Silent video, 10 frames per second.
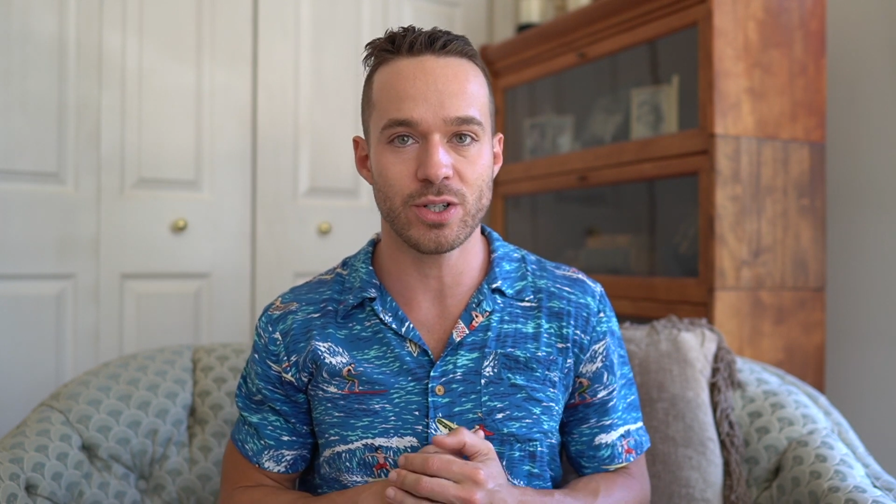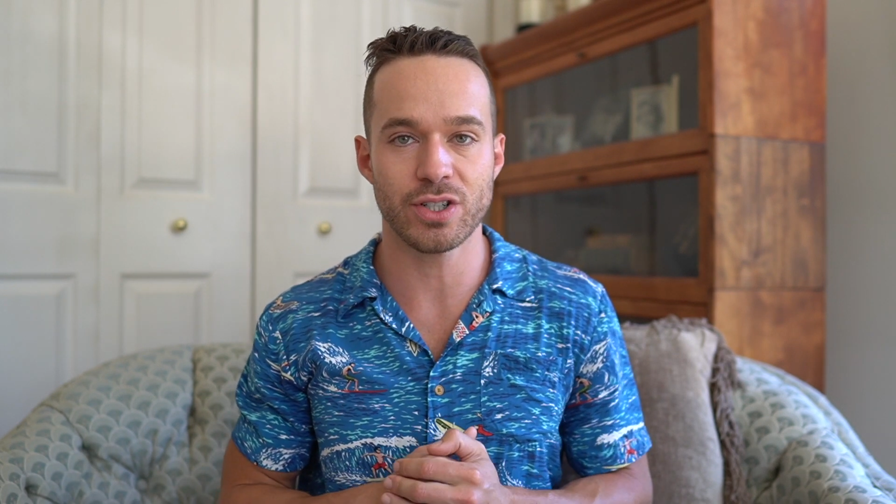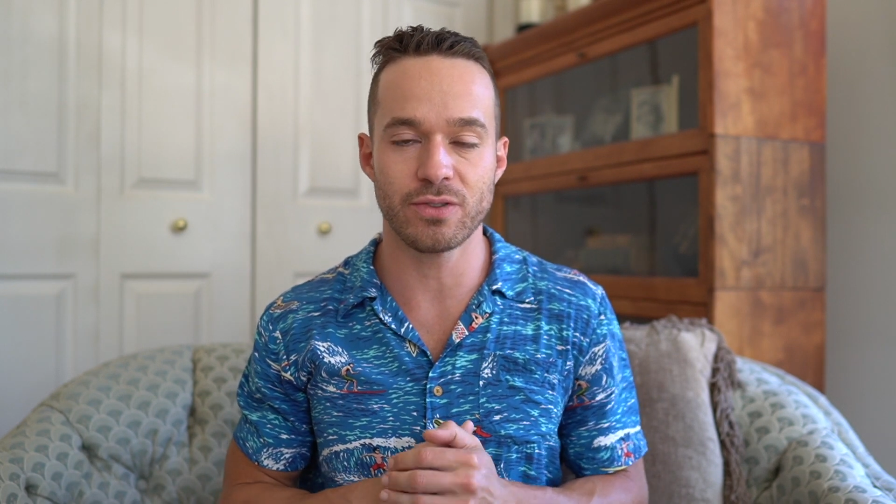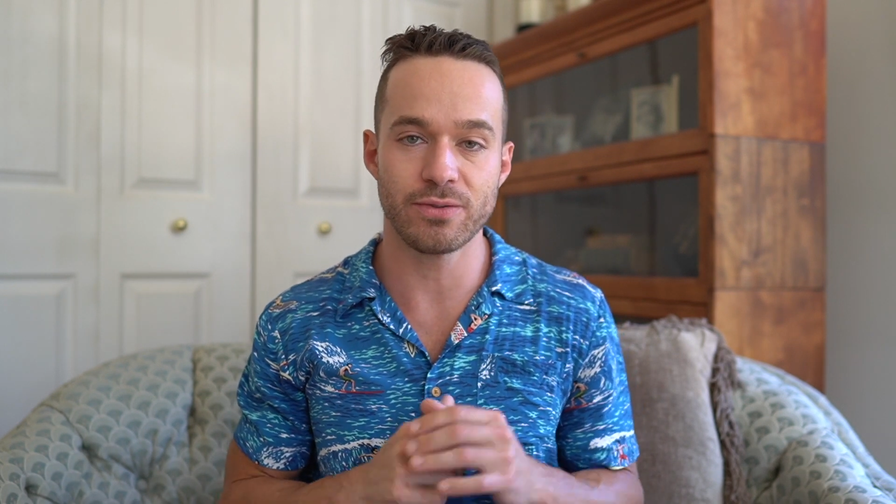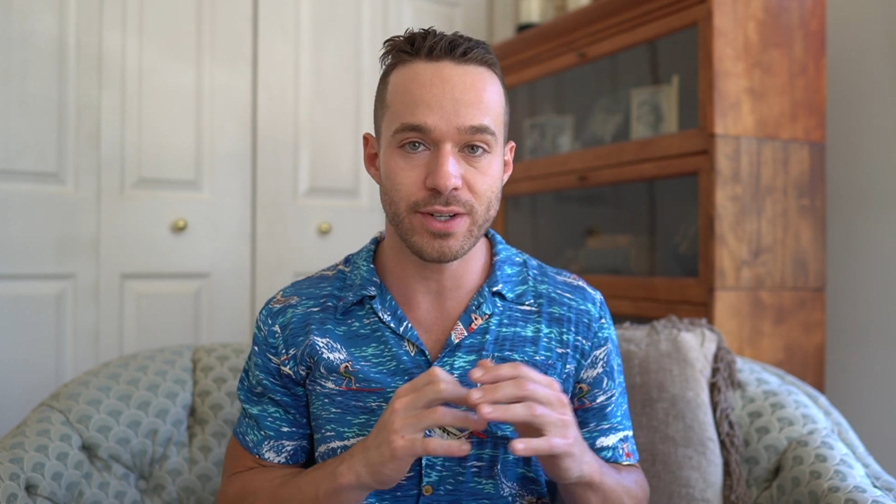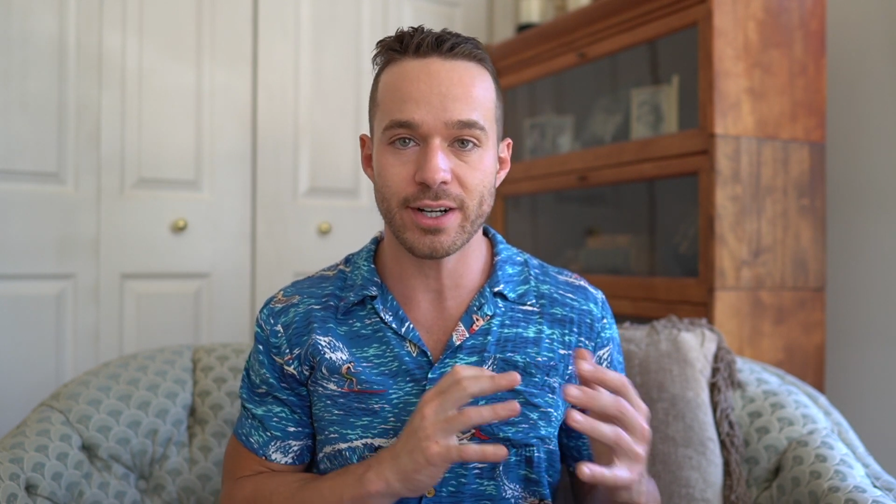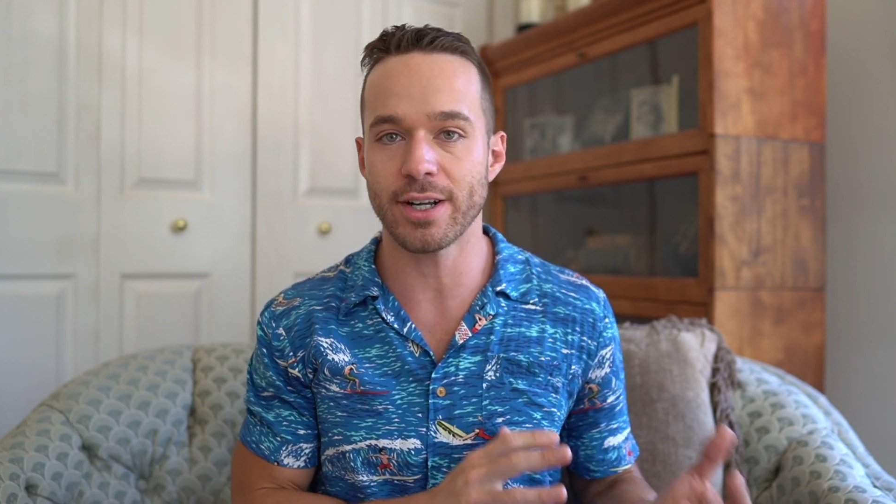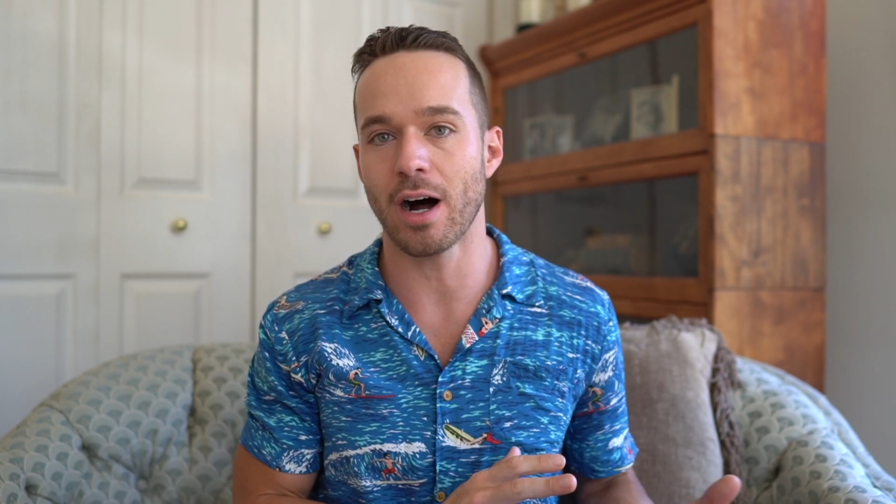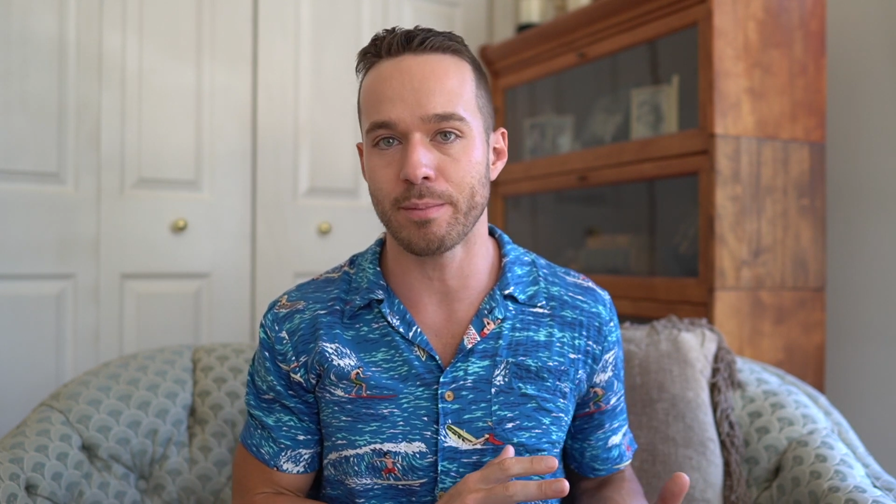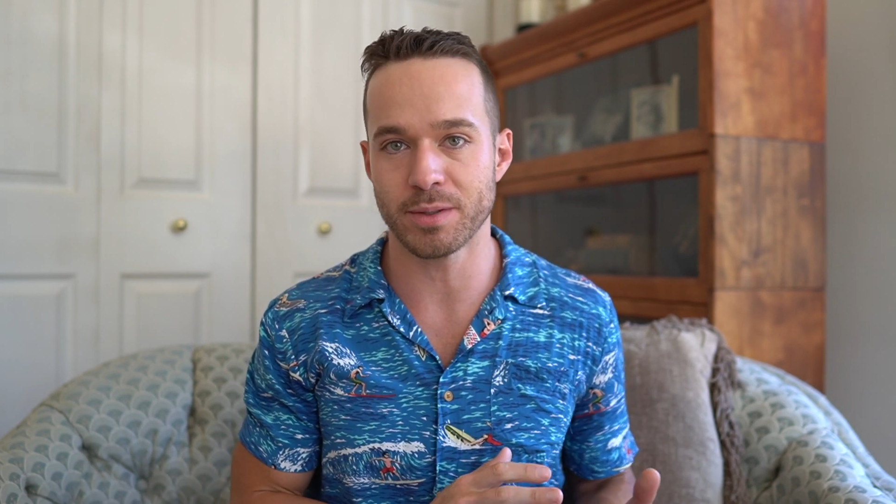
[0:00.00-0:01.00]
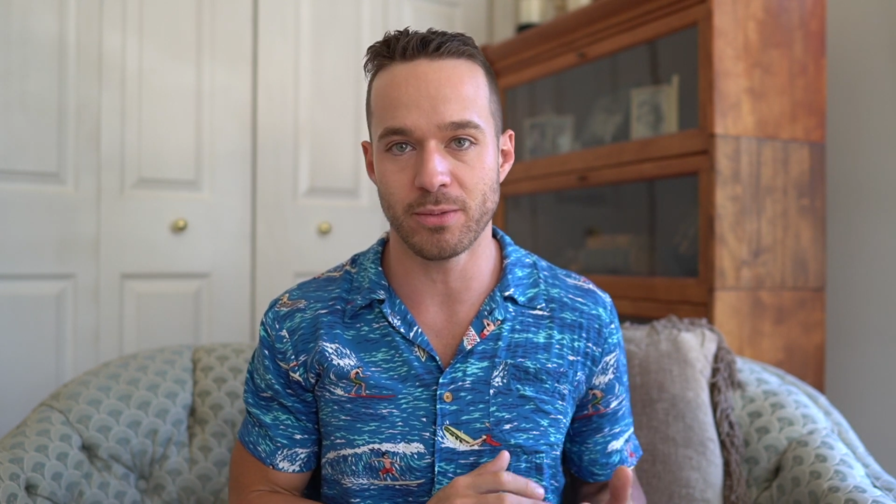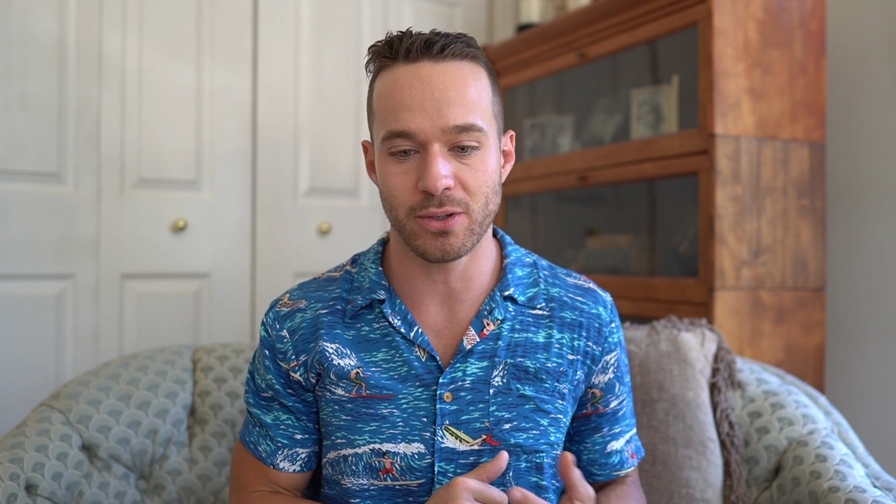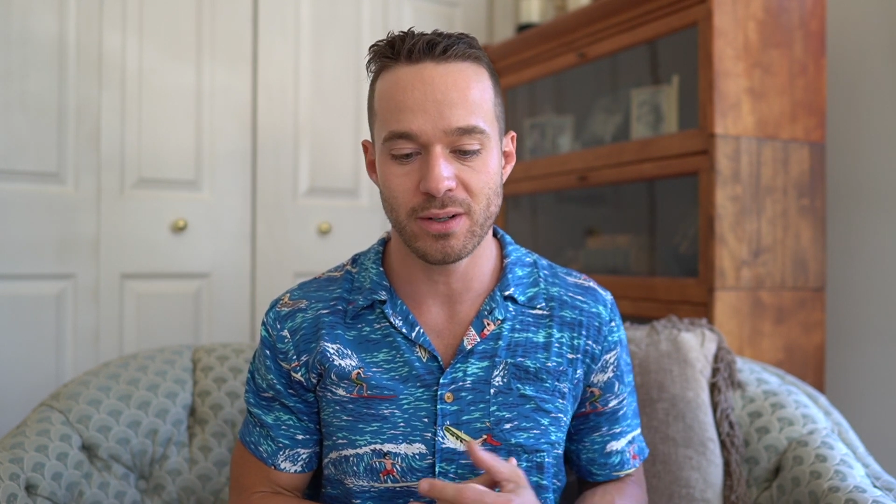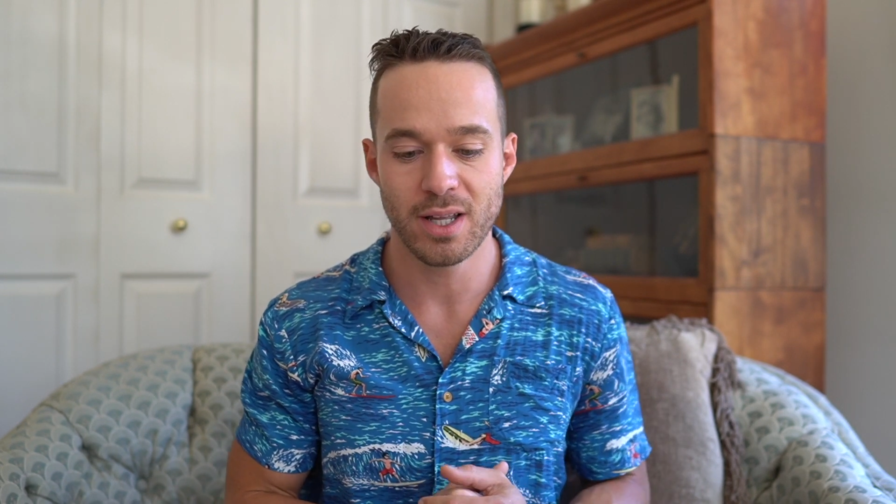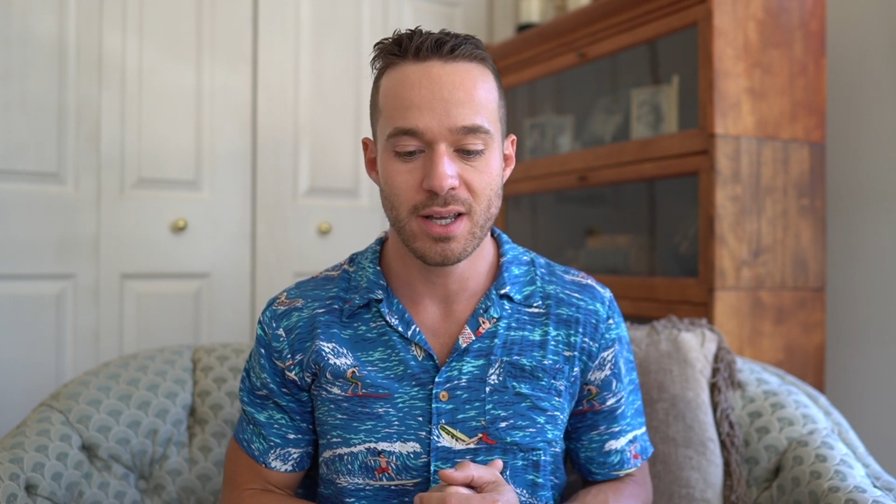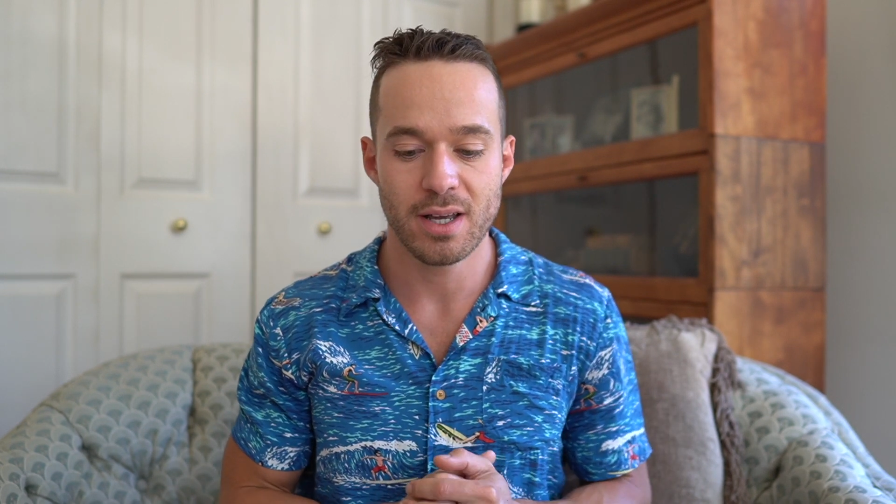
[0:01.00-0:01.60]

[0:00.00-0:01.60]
which is very optimal,